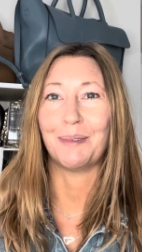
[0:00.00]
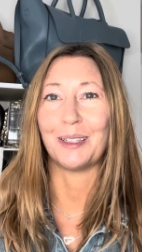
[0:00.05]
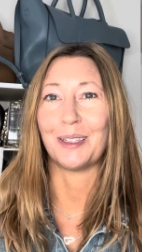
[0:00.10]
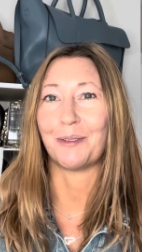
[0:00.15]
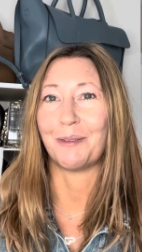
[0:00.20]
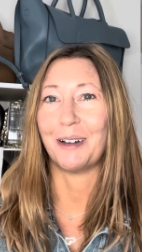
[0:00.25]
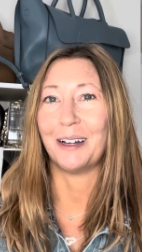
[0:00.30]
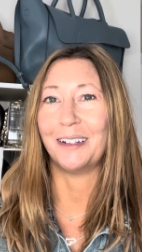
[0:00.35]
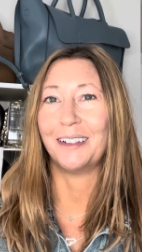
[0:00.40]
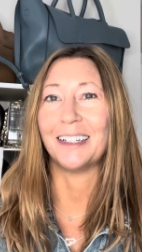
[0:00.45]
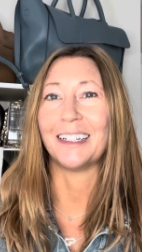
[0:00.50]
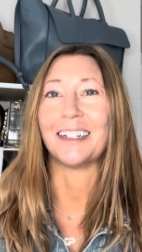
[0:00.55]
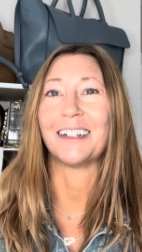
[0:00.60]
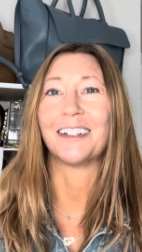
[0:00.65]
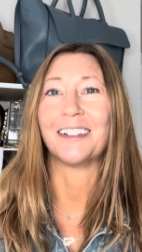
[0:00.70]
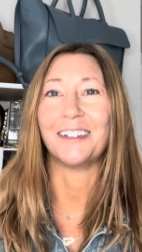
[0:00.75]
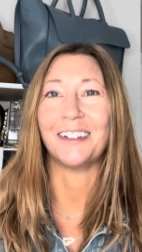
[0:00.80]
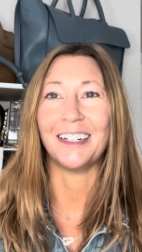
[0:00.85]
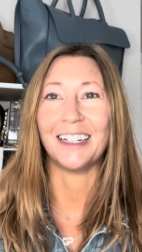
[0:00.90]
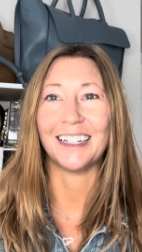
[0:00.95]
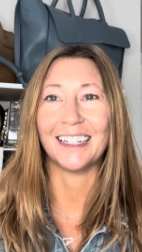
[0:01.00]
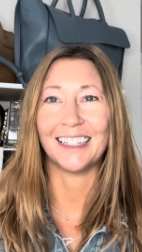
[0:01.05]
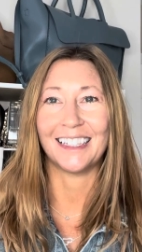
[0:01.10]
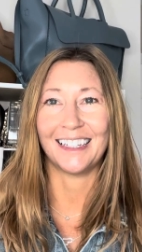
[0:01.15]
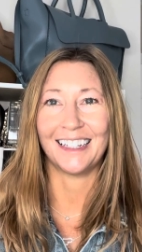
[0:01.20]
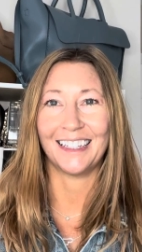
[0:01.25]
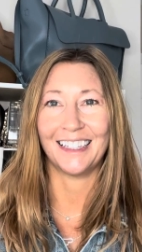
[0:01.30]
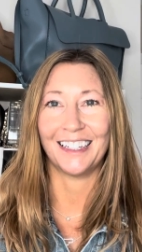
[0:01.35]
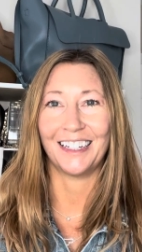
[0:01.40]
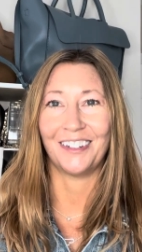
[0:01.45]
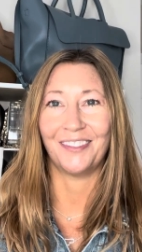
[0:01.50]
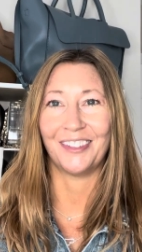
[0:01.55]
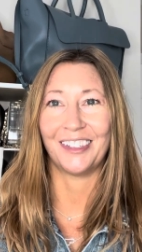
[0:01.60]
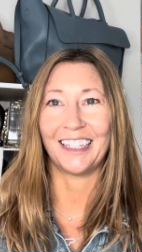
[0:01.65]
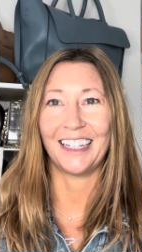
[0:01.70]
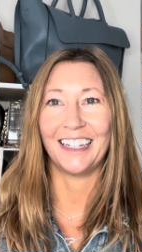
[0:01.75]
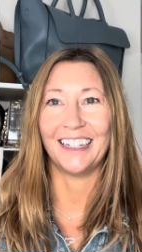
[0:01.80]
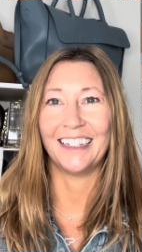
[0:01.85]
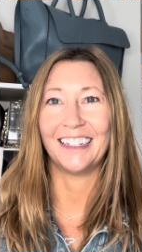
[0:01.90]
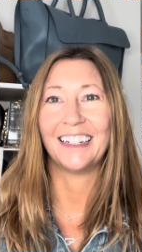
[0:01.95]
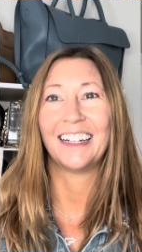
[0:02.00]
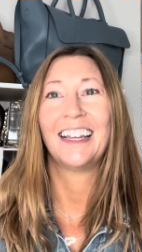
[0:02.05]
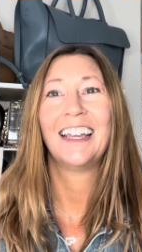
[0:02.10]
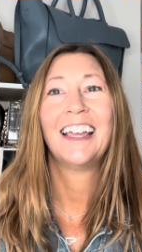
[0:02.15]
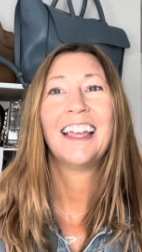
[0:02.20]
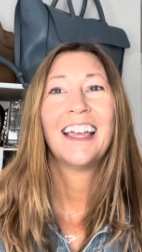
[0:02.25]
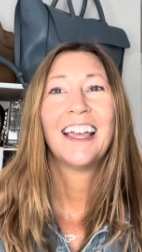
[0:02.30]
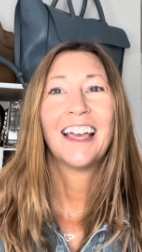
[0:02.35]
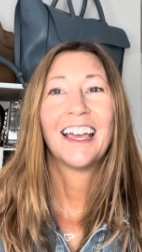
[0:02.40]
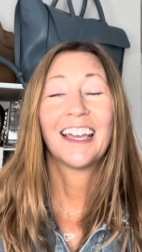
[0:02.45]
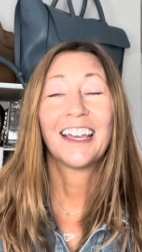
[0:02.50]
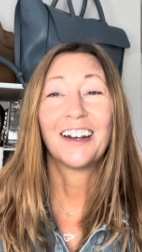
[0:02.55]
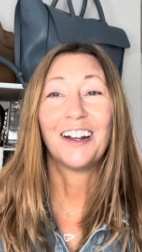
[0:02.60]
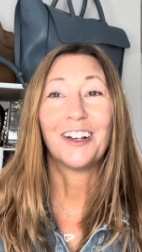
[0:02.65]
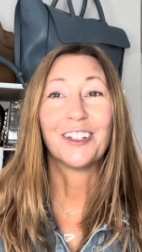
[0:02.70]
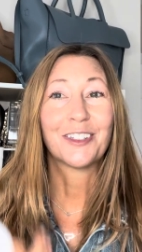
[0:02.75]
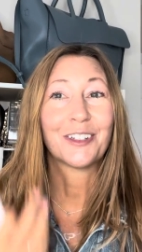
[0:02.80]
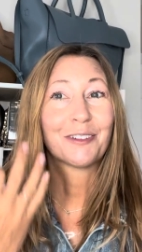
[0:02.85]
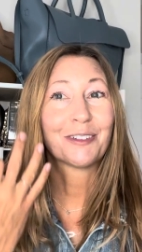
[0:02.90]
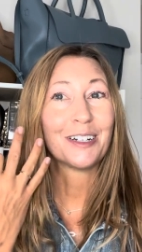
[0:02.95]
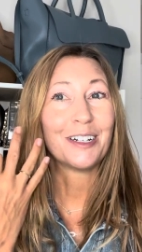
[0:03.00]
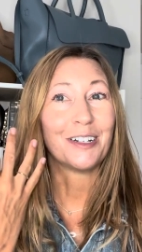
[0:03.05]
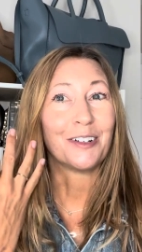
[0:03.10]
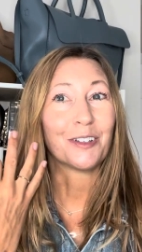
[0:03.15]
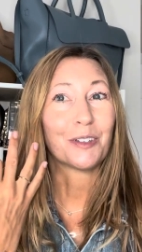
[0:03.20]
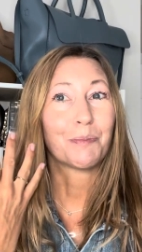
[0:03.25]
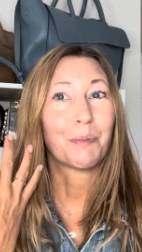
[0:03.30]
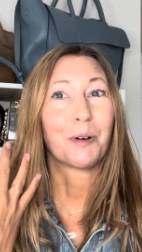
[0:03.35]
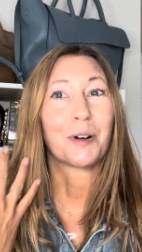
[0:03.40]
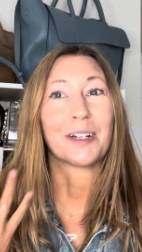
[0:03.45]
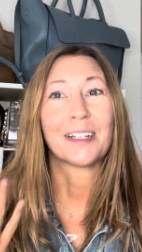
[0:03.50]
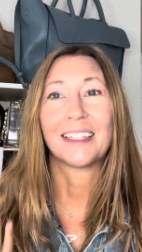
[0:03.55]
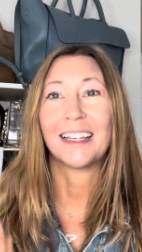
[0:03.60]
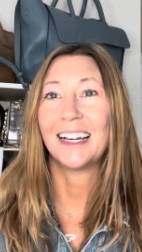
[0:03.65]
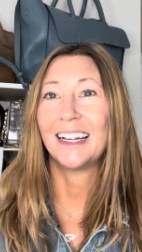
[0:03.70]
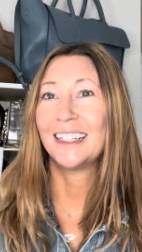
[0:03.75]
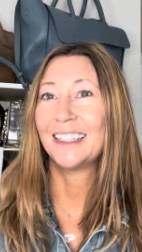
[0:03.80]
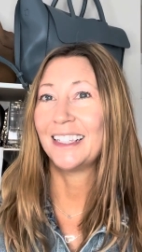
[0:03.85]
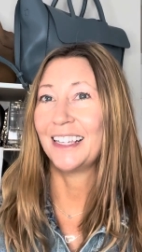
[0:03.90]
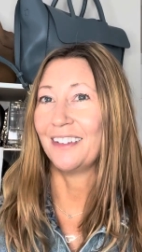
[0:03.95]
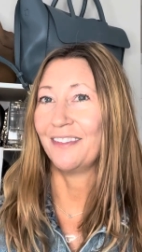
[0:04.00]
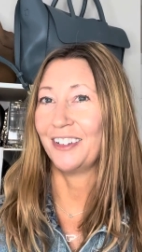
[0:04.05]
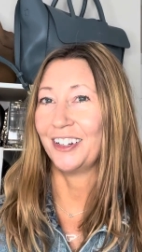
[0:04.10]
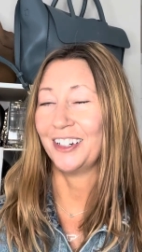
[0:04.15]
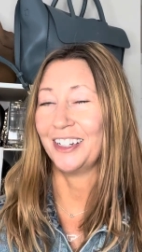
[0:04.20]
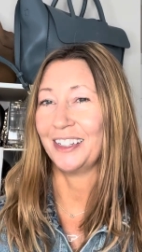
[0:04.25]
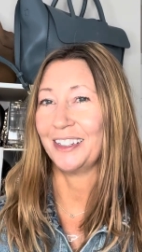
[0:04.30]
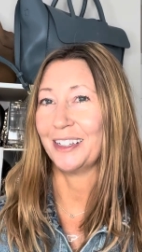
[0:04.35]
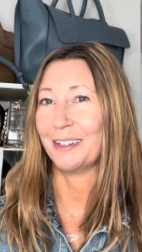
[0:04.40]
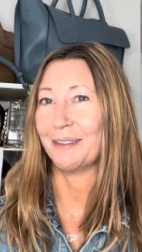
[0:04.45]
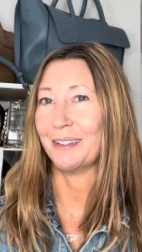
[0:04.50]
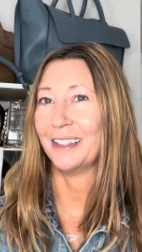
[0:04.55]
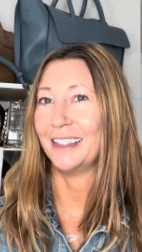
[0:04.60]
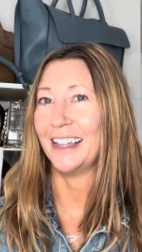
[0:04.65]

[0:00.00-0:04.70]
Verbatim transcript: as well, including sensitive skin. It can also reduce pore size if you're dealing with